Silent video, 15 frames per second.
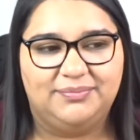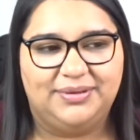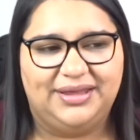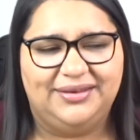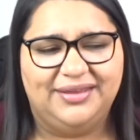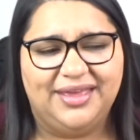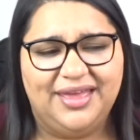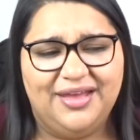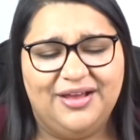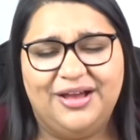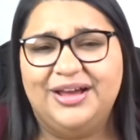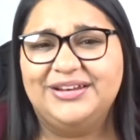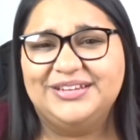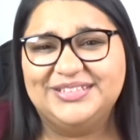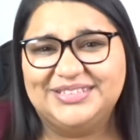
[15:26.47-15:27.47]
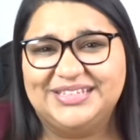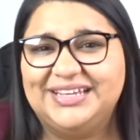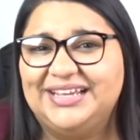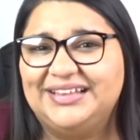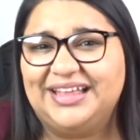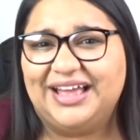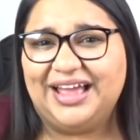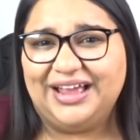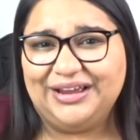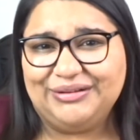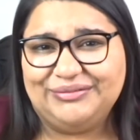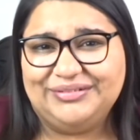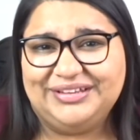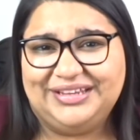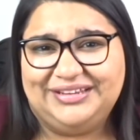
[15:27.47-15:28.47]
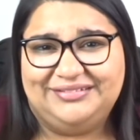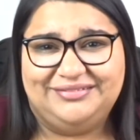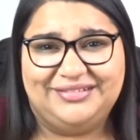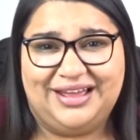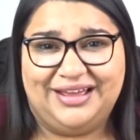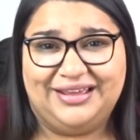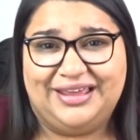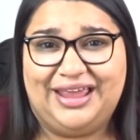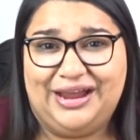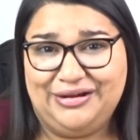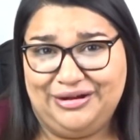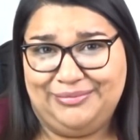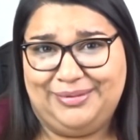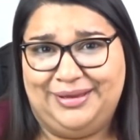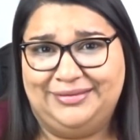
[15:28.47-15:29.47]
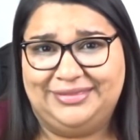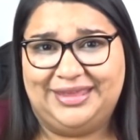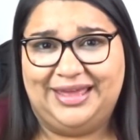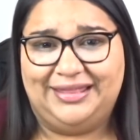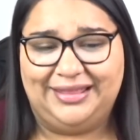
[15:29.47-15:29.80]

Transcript: But honestly, like I could really not care about that.